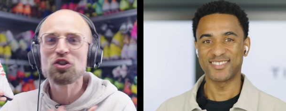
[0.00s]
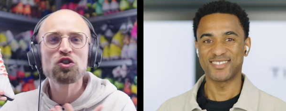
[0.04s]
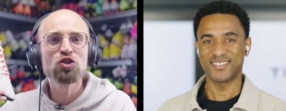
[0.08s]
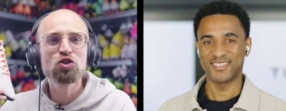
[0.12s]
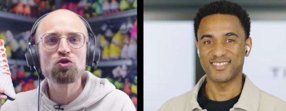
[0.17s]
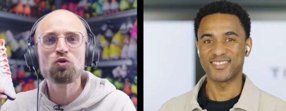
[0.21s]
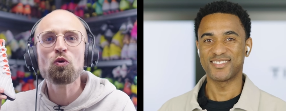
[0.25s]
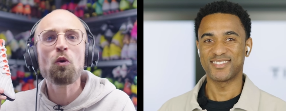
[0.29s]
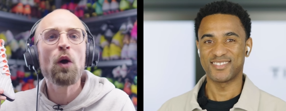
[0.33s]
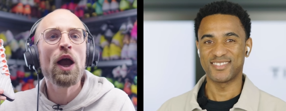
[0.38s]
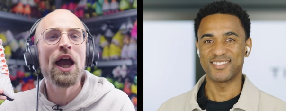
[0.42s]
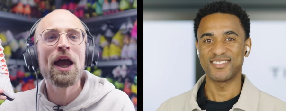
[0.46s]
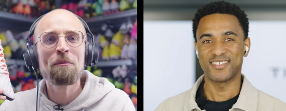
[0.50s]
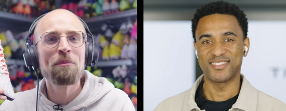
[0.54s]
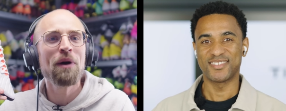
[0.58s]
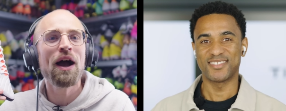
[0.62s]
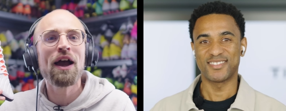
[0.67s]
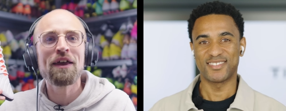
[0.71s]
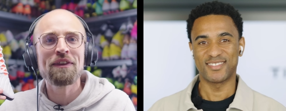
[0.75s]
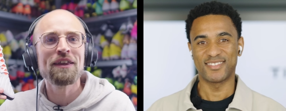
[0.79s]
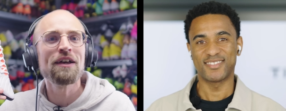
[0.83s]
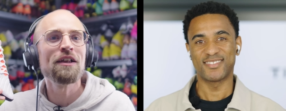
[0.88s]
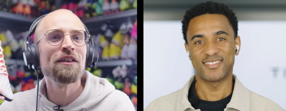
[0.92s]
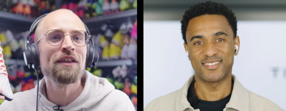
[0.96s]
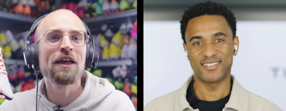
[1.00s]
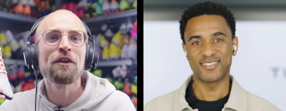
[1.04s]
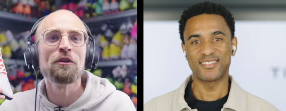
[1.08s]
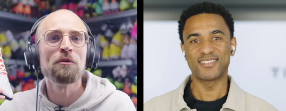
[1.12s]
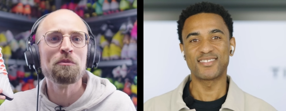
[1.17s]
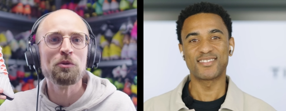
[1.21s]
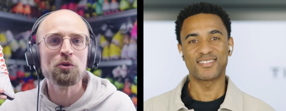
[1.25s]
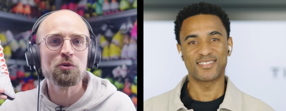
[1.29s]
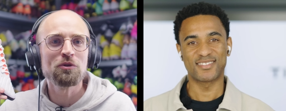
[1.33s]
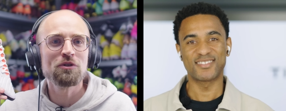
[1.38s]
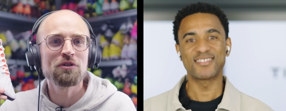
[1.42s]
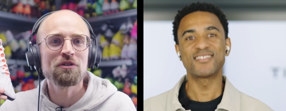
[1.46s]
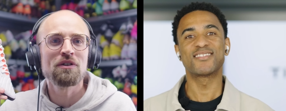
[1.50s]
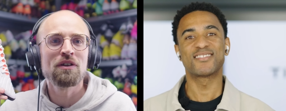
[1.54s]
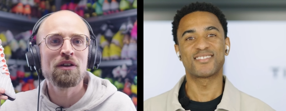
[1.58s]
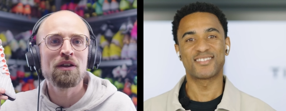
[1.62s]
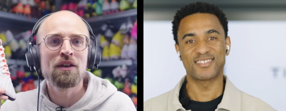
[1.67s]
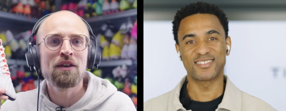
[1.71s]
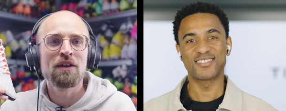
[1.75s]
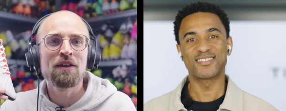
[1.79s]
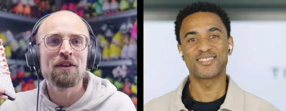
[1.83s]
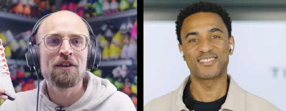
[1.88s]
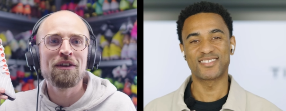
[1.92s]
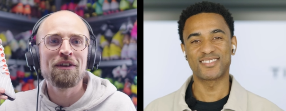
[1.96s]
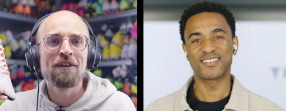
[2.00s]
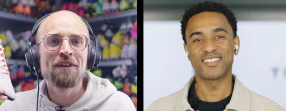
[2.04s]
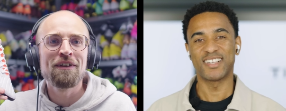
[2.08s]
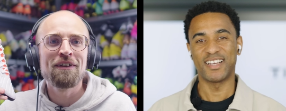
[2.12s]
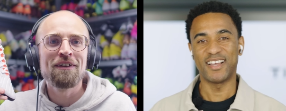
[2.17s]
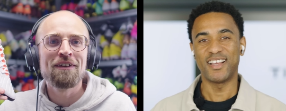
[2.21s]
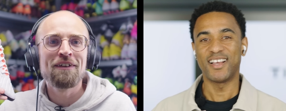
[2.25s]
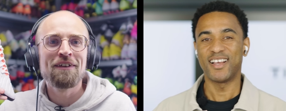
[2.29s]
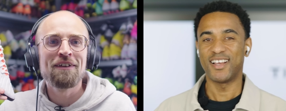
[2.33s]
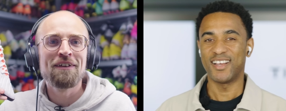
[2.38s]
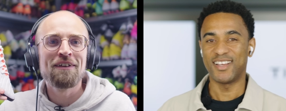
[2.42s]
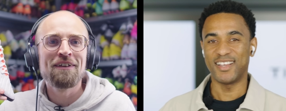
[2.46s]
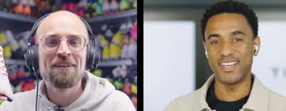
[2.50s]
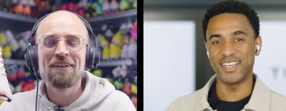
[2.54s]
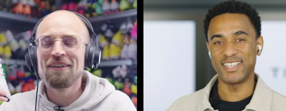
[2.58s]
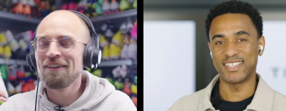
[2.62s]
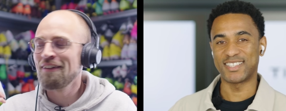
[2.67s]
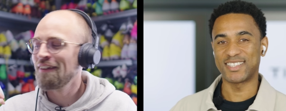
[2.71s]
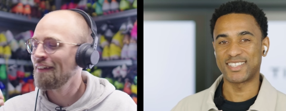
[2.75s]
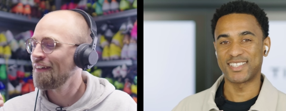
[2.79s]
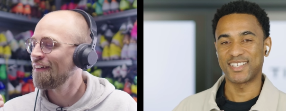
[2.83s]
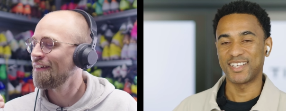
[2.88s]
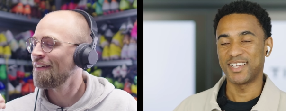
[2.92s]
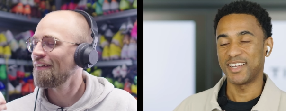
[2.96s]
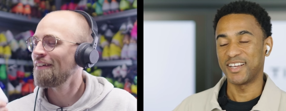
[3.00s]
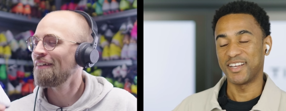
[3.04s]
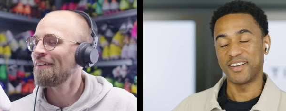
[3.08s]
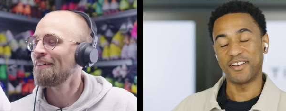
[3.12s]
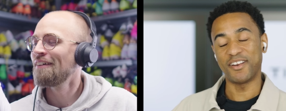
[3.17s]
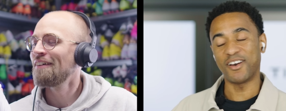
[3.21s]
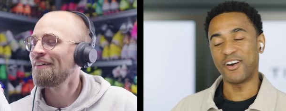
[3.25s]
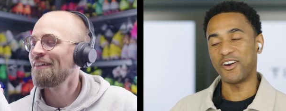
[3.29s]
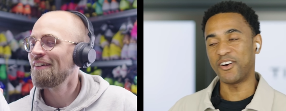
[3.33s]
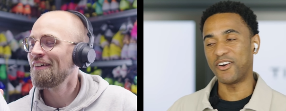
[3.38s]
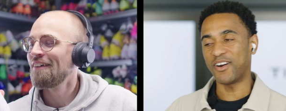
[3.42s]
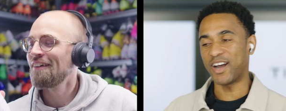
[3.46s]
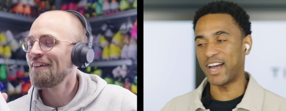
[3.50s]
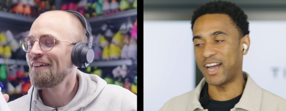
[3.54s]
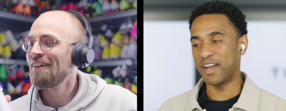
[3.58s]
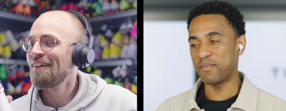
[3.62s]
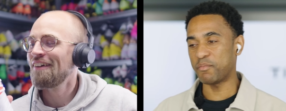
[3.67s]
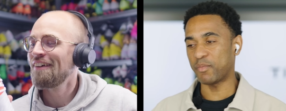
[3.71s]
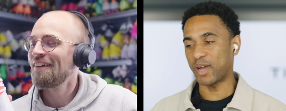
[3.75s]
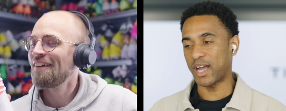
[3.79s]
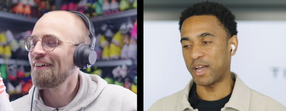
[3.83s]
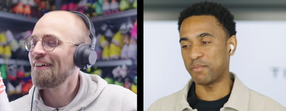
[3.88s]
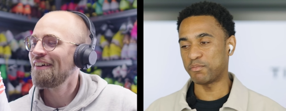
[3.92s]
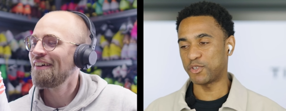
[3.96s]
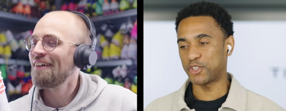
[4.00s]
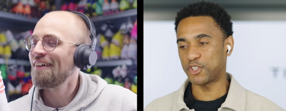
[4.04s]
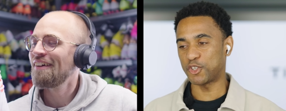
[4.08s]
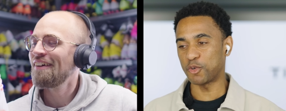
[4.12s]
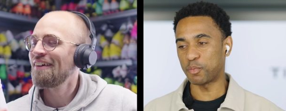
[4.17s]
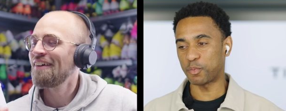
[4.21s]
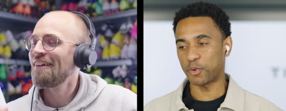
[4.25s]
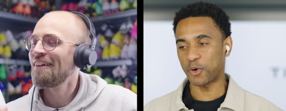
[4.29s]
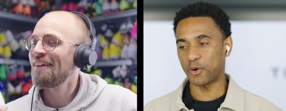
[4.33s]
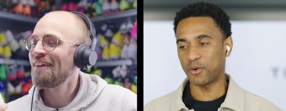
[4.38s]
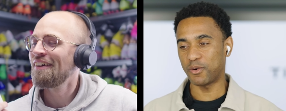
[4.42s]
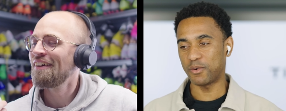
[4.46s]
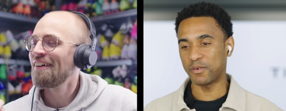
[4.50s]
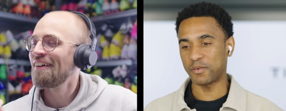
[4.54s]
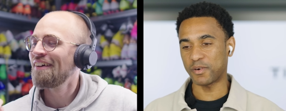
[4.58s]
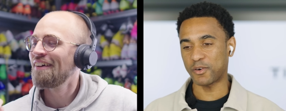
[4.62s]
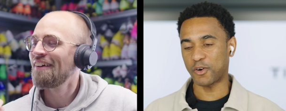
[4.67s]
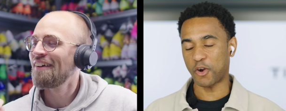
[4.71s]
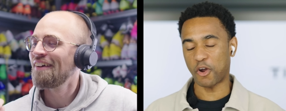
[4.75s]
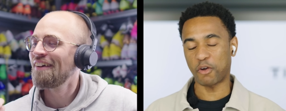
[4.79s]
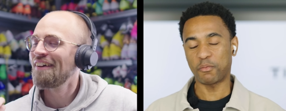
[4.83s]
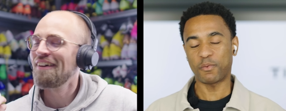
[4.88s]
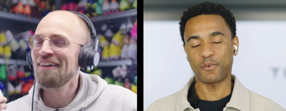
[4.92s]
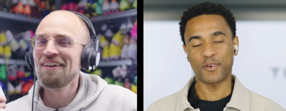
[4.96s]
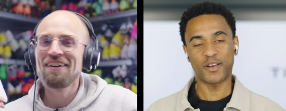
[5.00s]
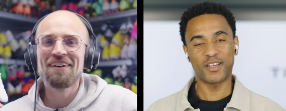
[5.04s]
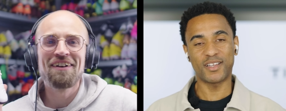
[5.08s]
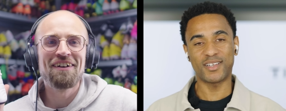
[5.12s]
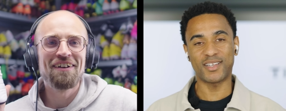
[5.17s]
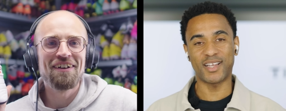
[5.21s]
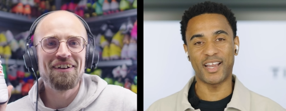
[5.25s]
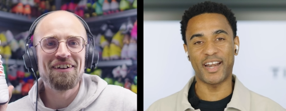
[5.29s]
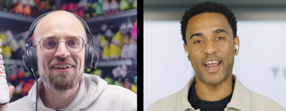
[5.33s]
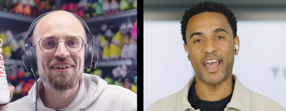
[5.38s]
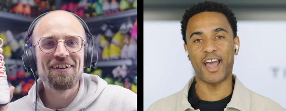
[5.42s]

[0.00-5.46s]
Speaker 1: swear by their leather boots?
Speaker 2: Yes. No, I'm, I'm super confident and